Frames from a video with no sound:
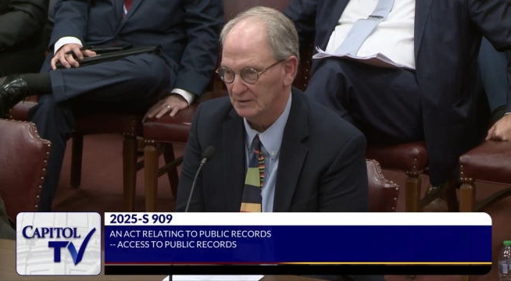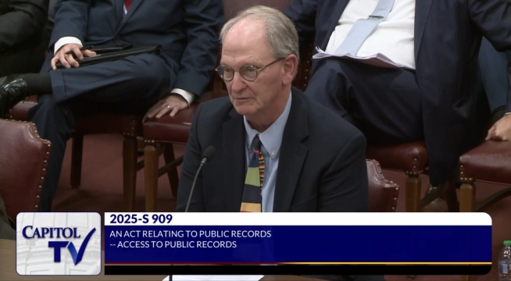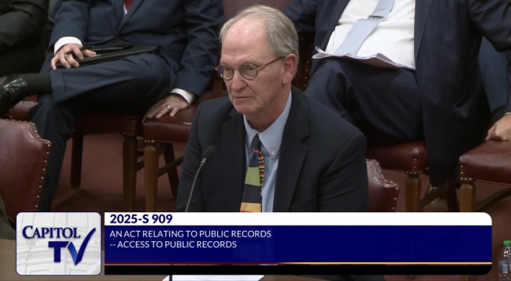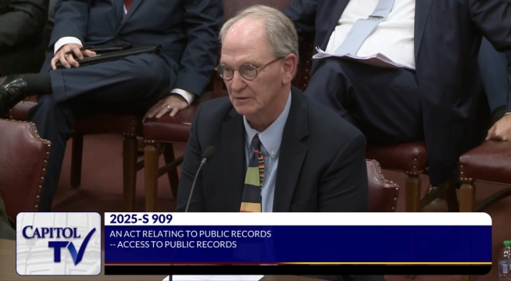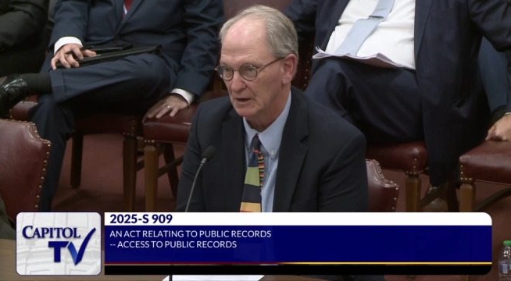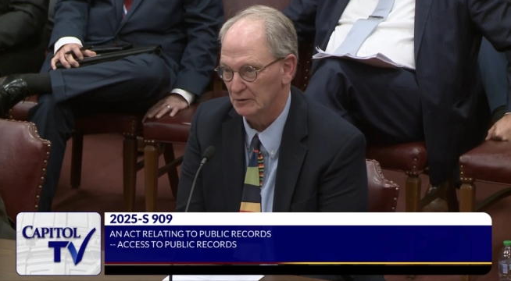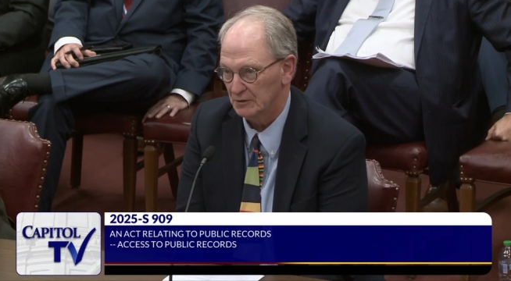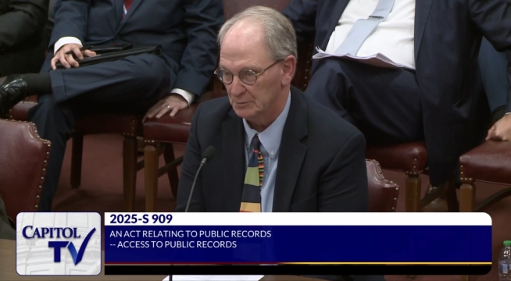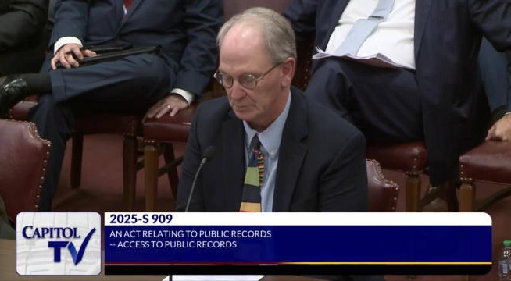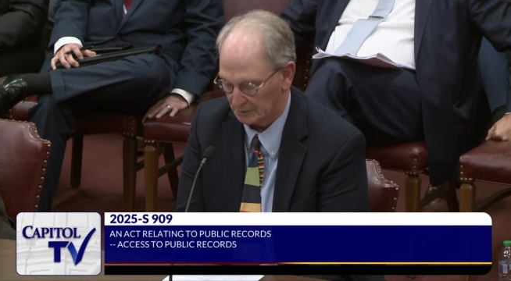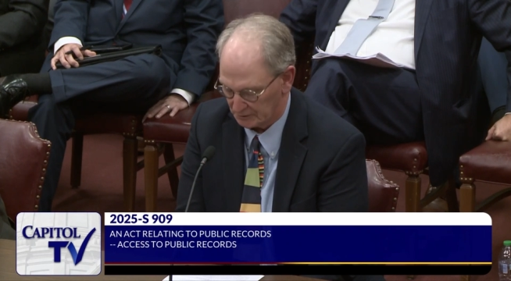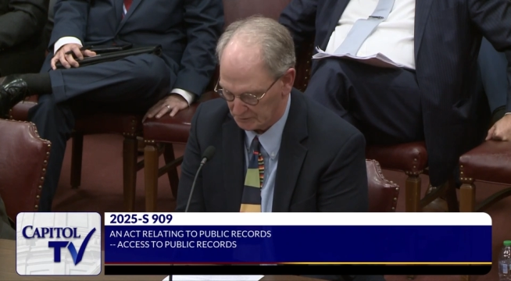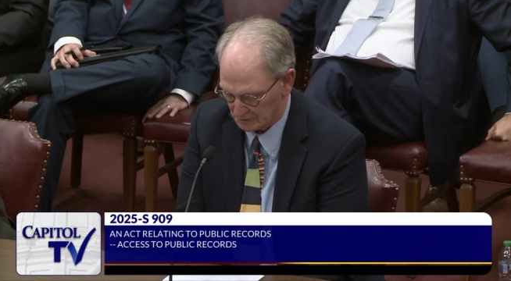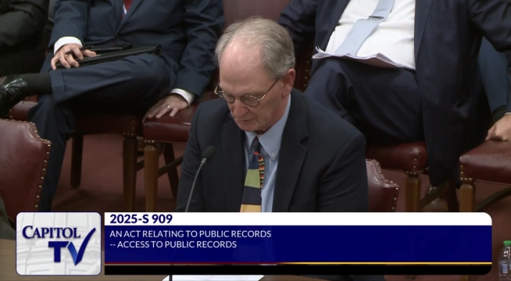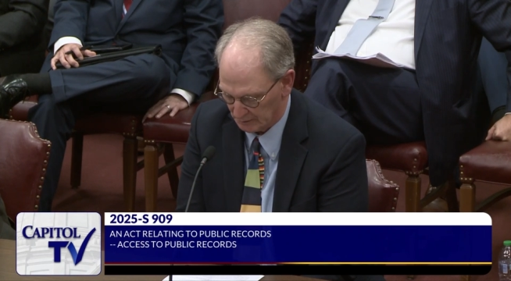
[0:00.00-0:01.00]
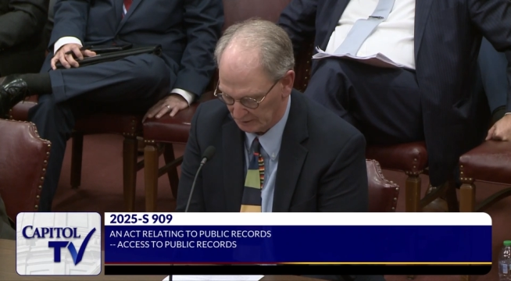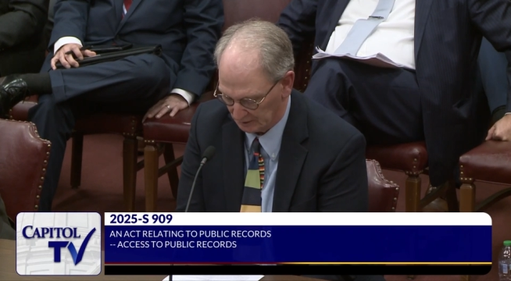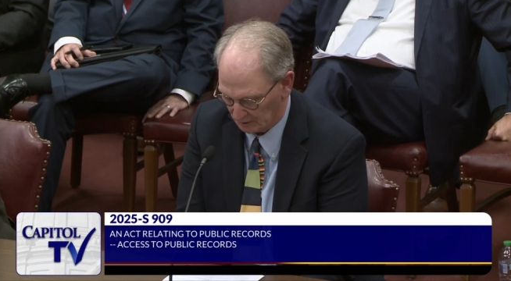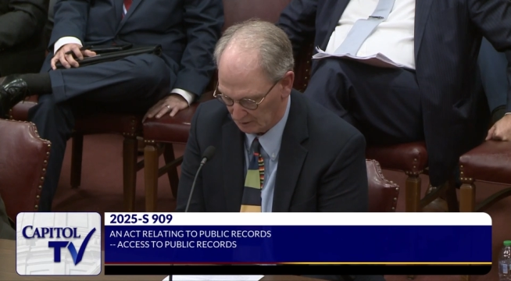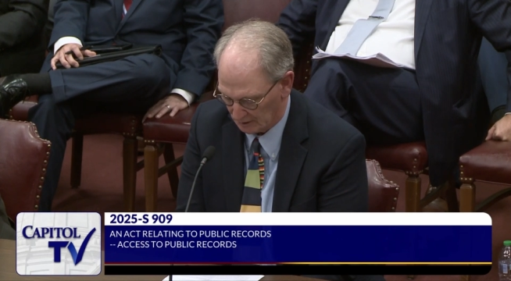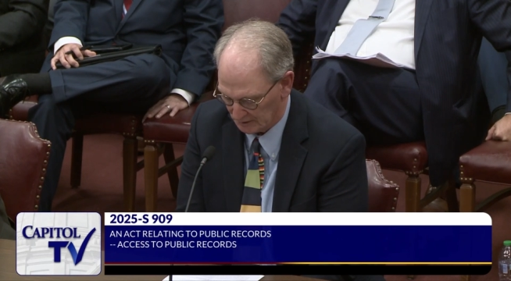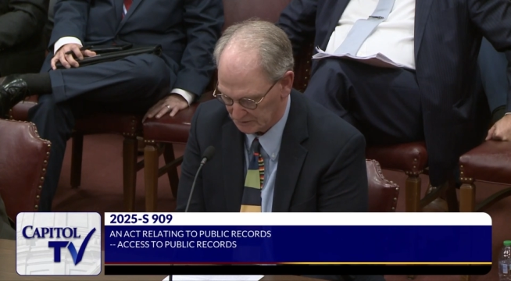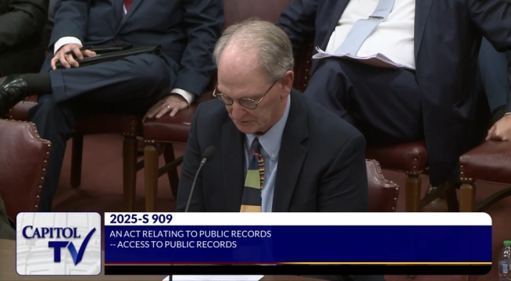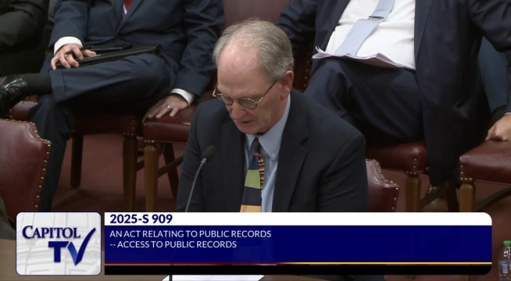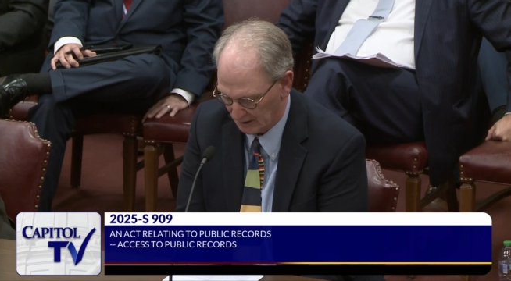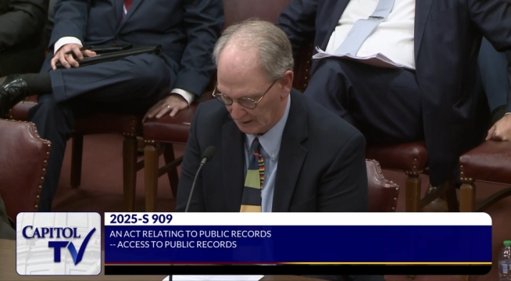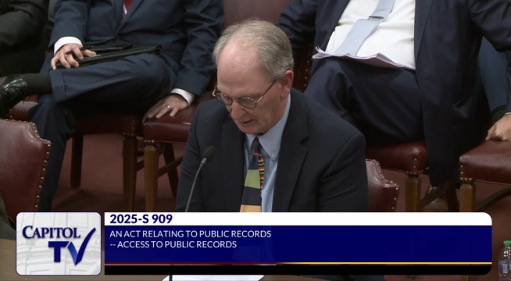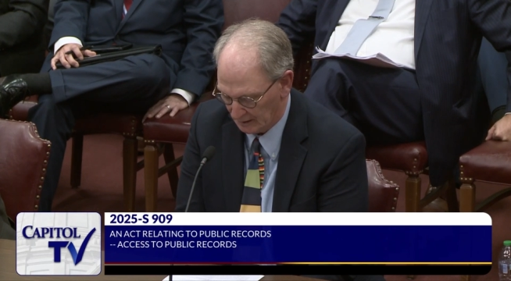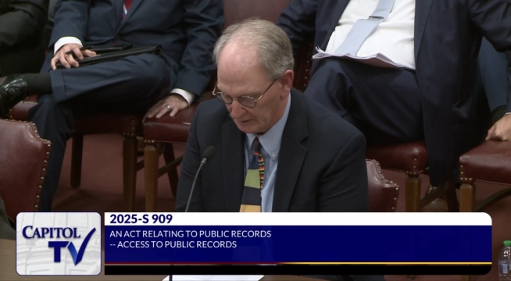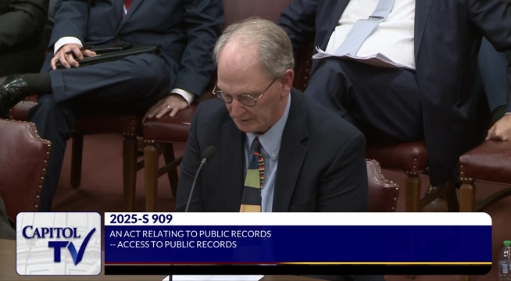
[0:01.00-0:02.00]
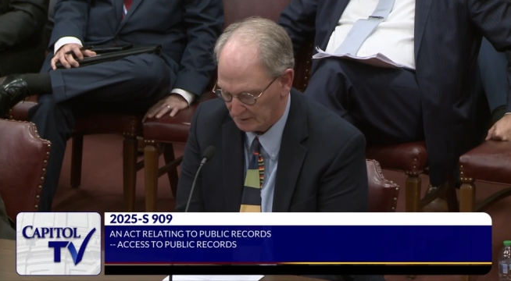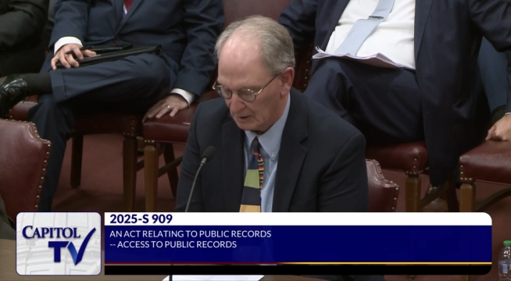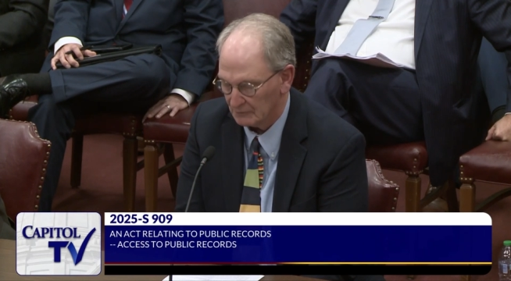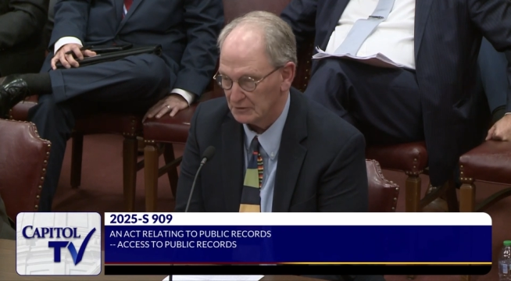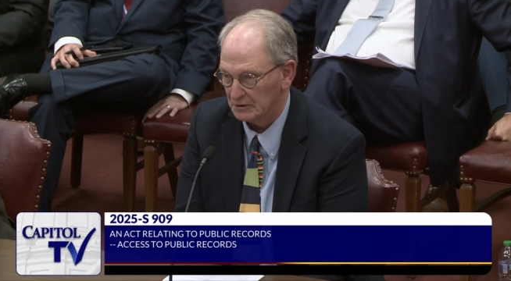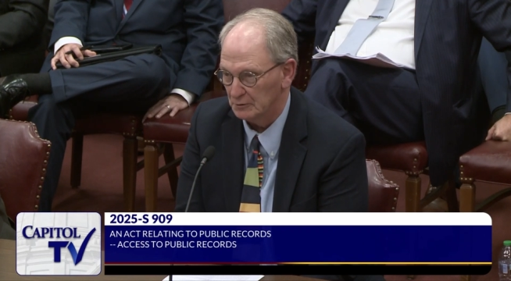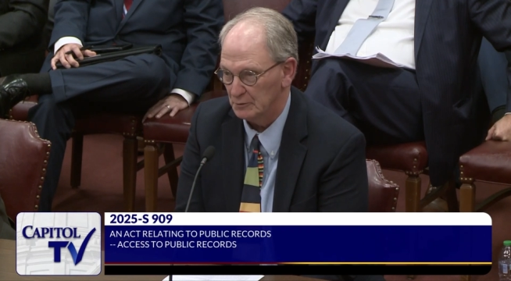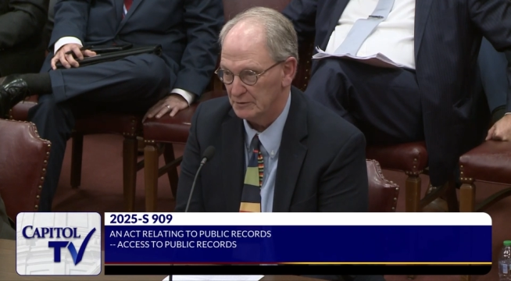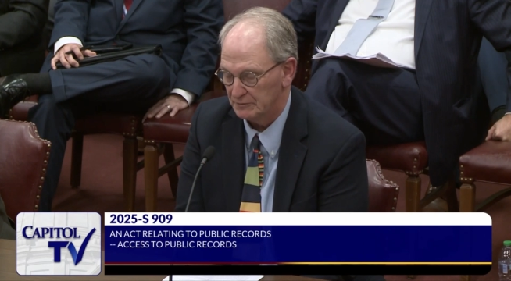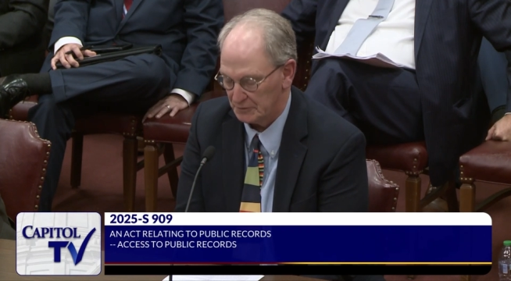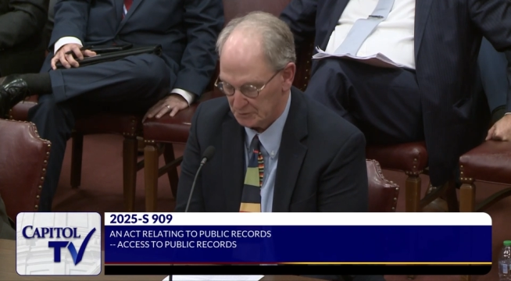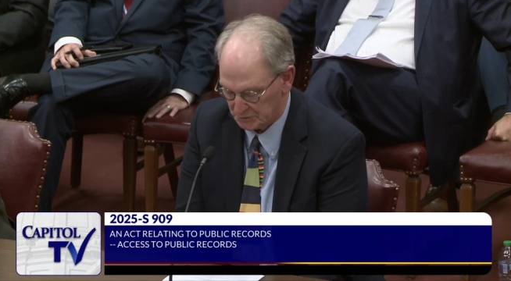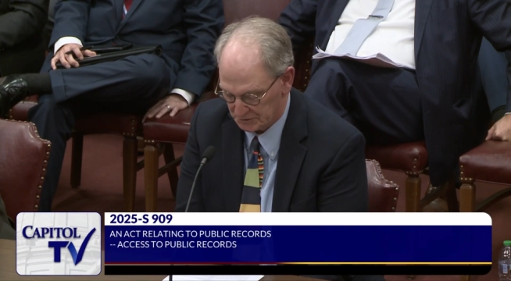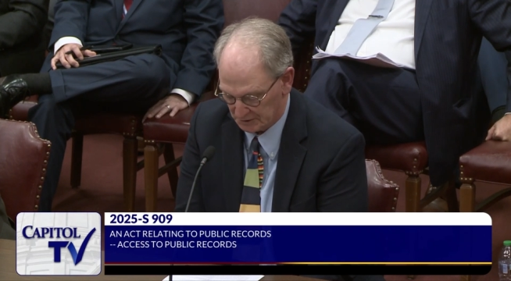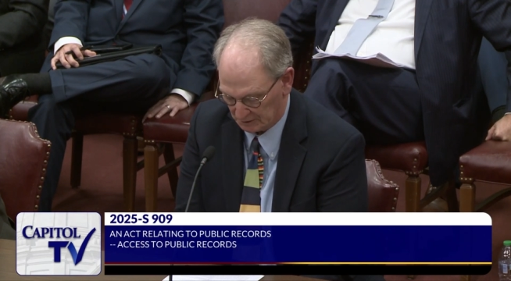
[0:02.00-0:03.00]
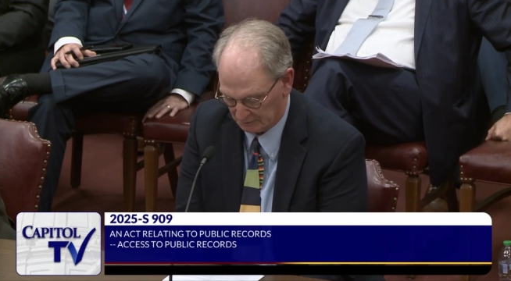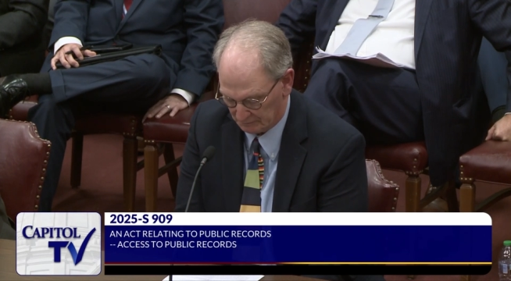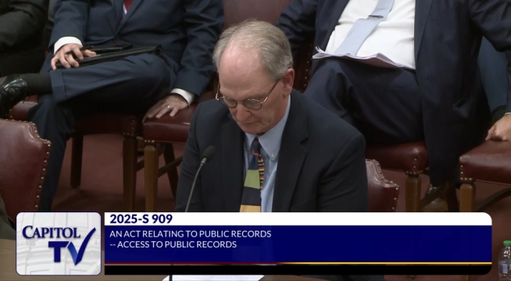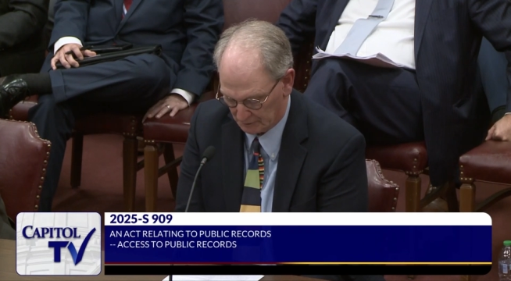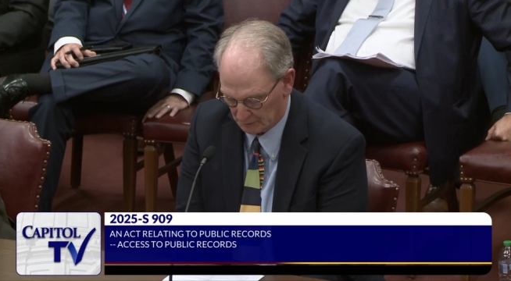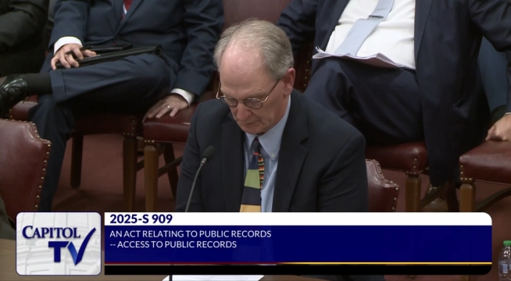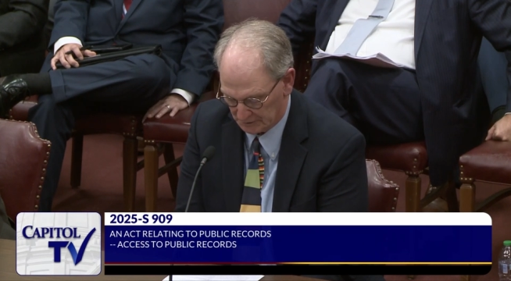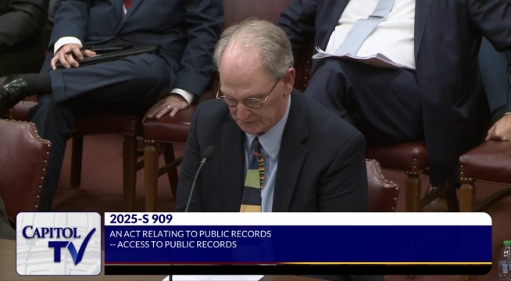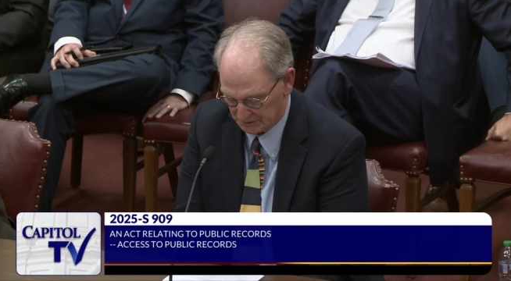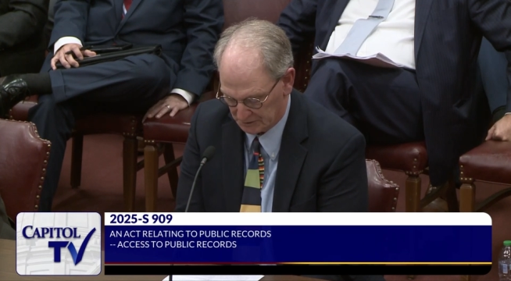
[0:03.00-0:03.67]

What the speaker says: that flouted procurement laws. The governor refused to confirm his